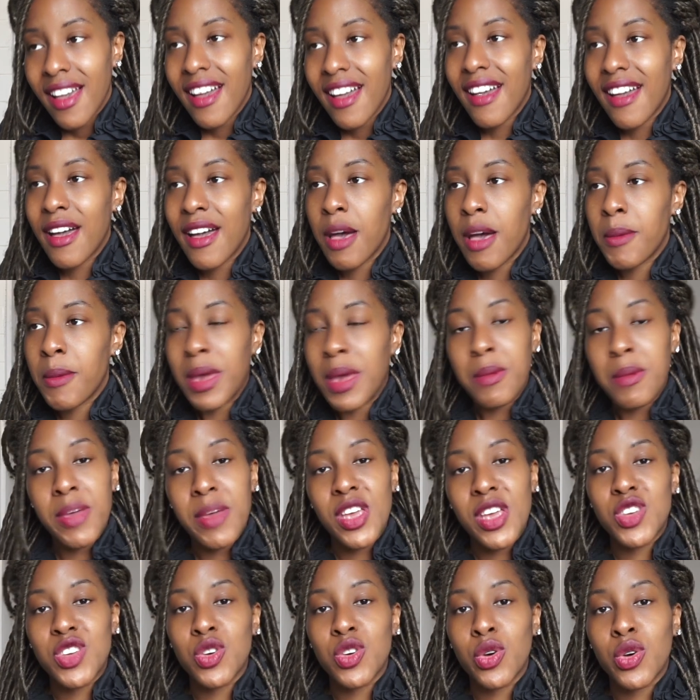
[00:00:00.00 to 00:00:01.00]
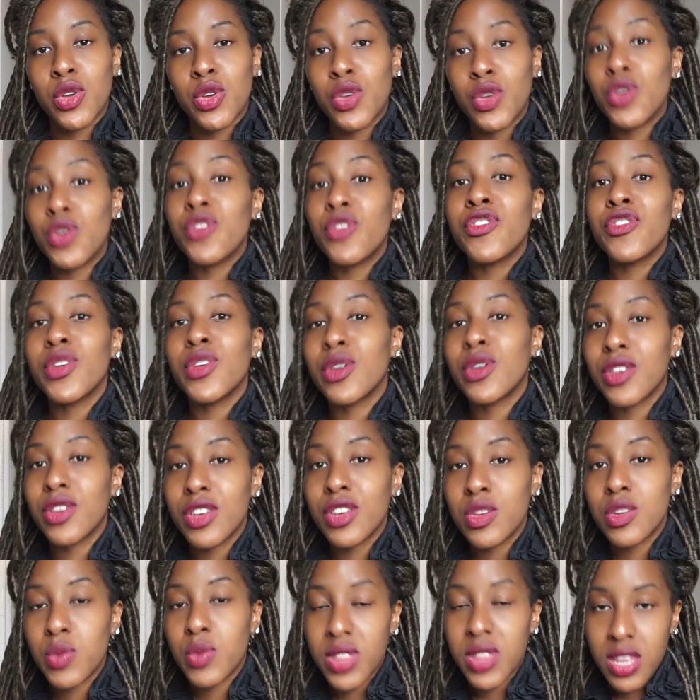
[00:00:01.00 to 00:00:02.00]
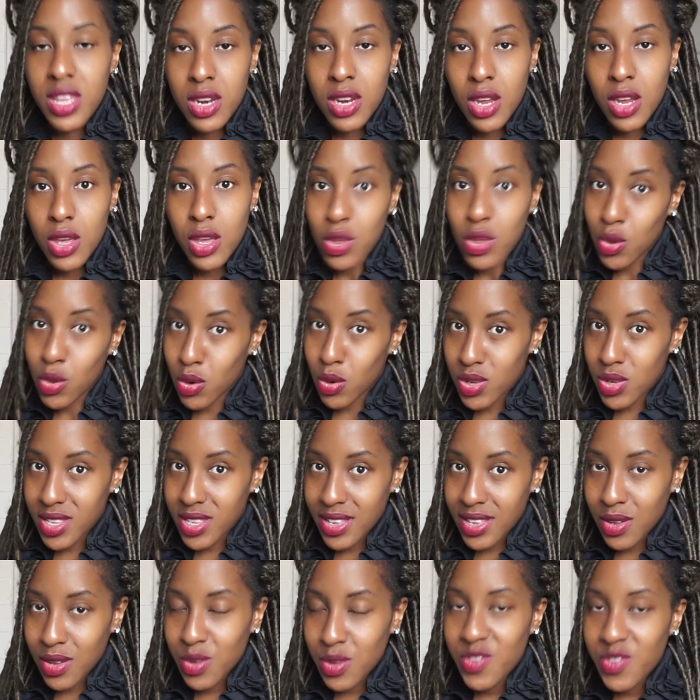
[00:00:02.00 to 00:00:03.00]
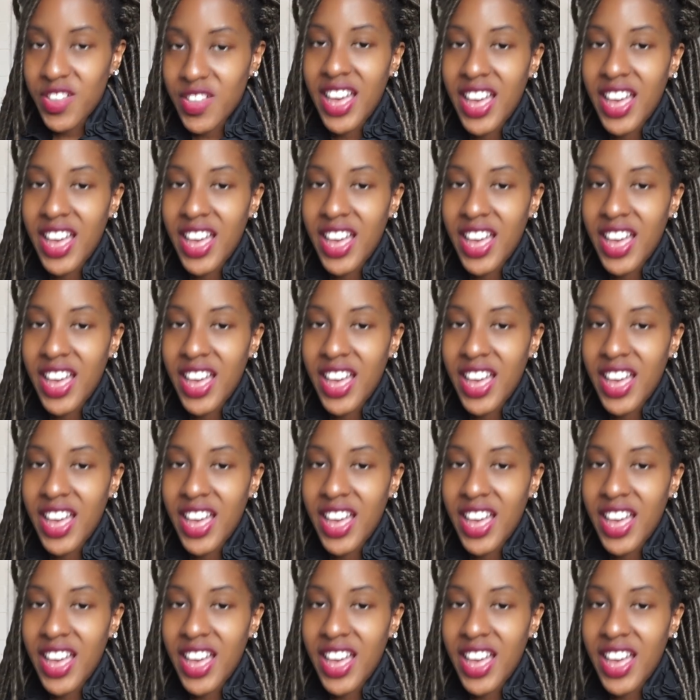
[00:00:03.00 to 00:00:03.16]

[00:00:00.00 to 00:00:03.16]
and make sure you feel good within yourself.